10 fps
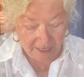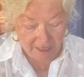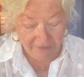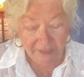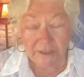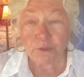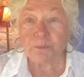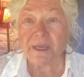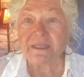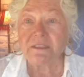I think you
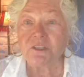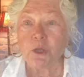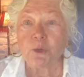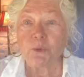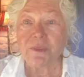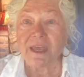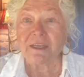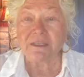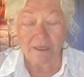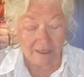might know
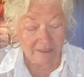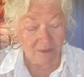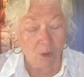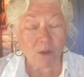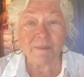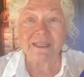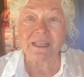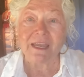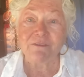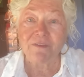that all my
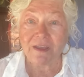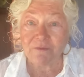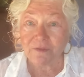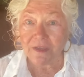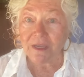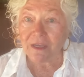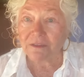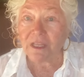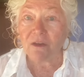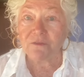life I've
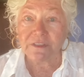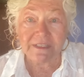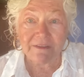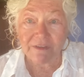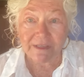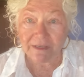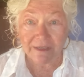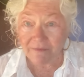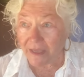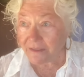loved Nivea,
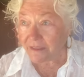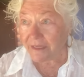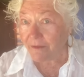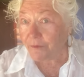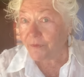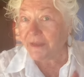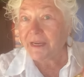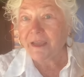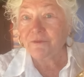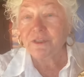and that's the other
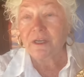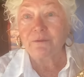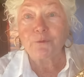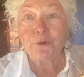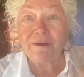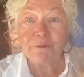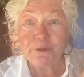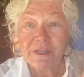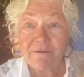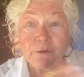thing I've done forever
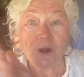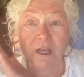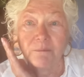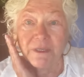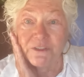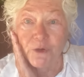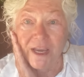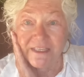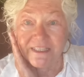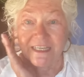and ever on my
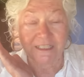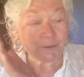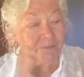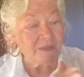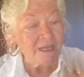dry skin.